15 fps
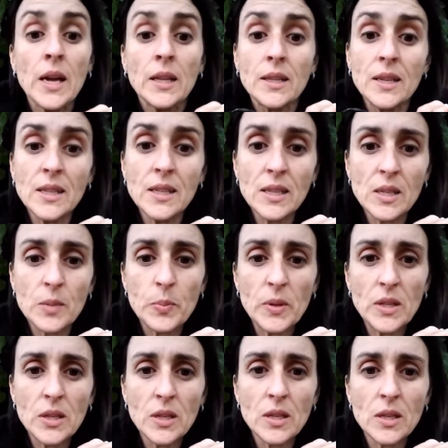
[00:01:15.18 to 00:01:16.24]
These
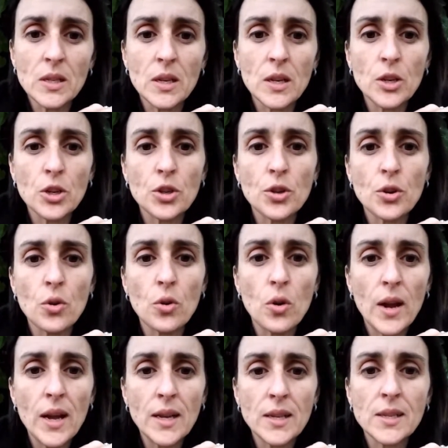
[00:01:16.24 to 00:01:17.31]
species show
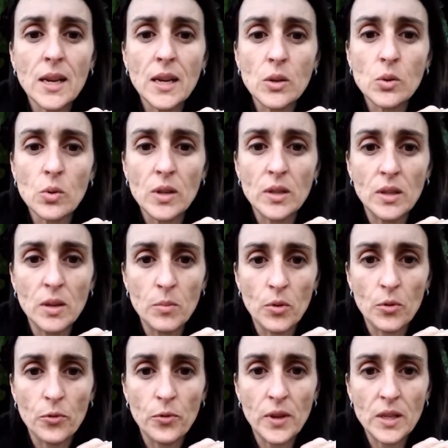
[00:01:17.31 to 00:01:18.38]
a sexual
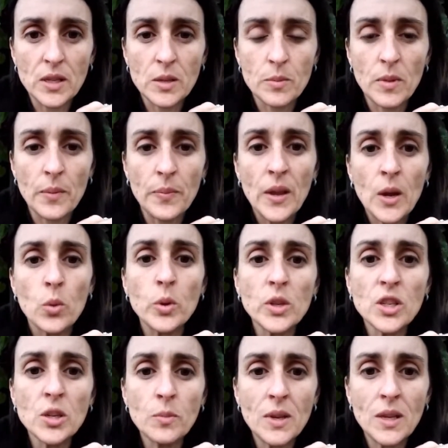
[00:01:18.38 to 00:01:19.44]
dimorphism,
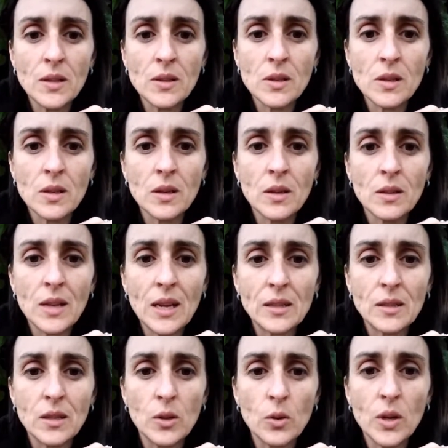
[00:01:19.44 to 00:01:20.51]
which means that
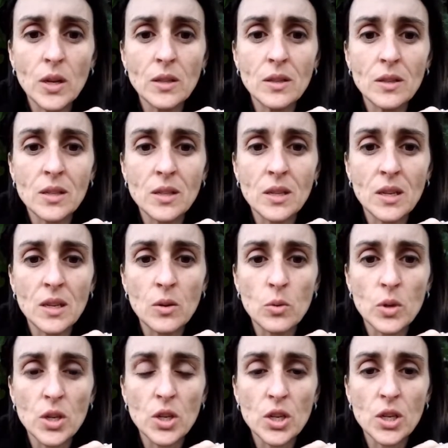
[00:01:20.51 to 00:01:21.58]
you can
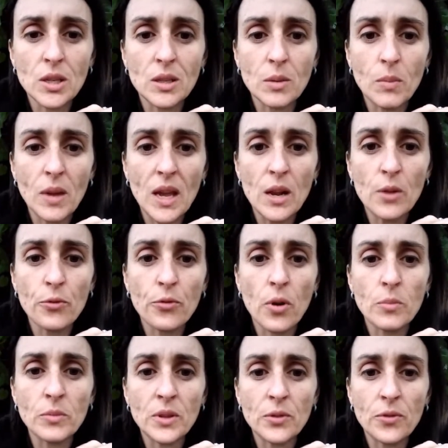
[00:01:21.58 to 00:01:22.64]
distinguish the male
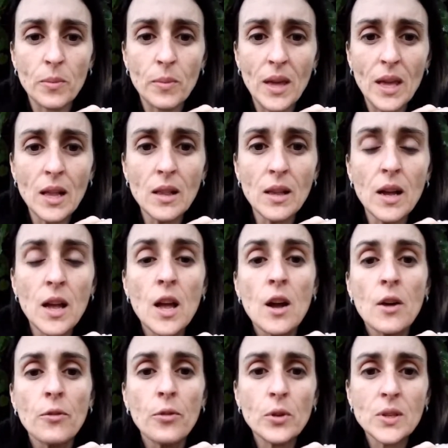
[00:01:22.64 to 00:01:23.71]
from the female
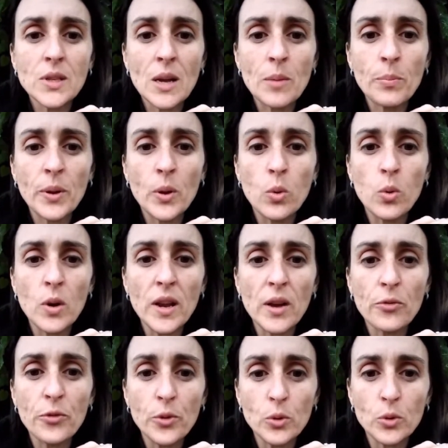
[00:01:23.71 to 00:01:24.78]
for some
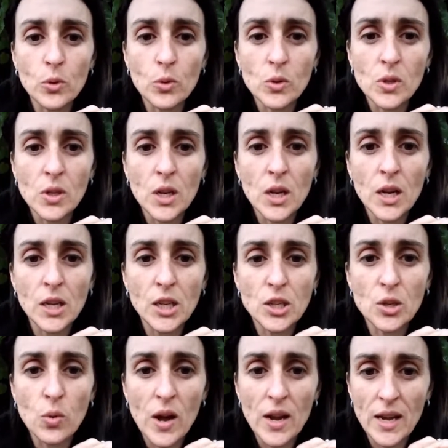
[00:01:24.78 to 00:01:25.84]
peculiar features
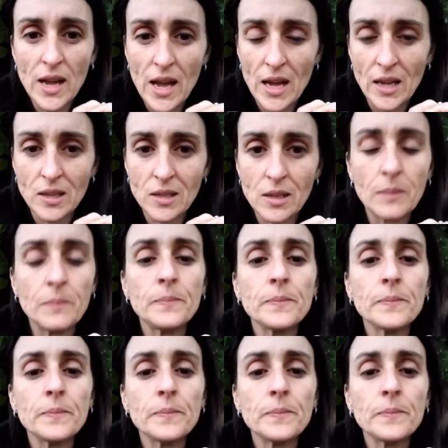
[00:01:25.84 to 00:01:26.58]
each one has.